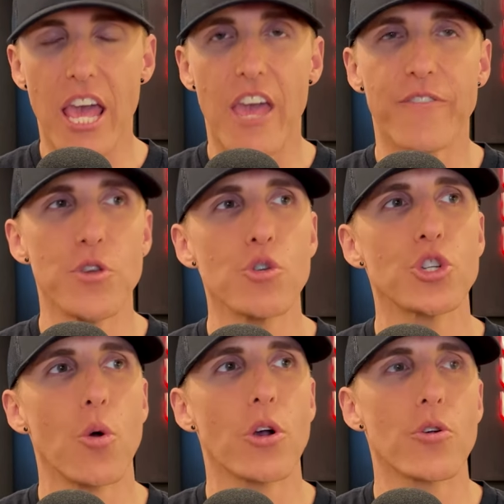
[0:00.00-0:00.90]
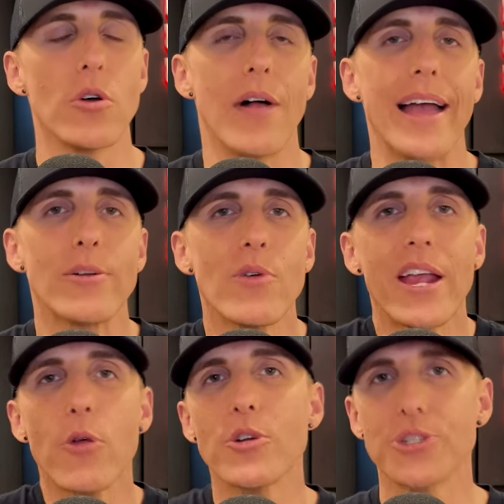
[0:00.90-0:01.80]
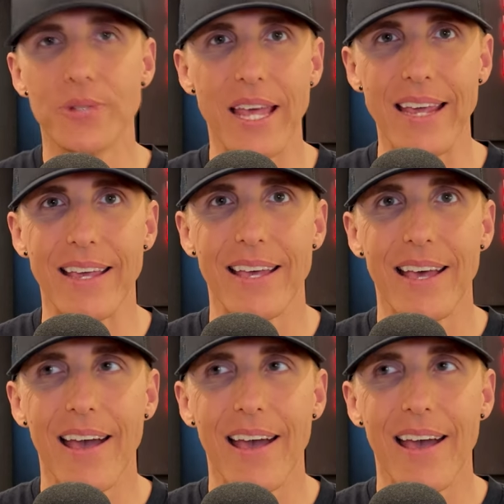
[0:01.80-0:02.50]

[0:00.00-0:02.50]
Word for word: If you show a girl, I don't care what you think,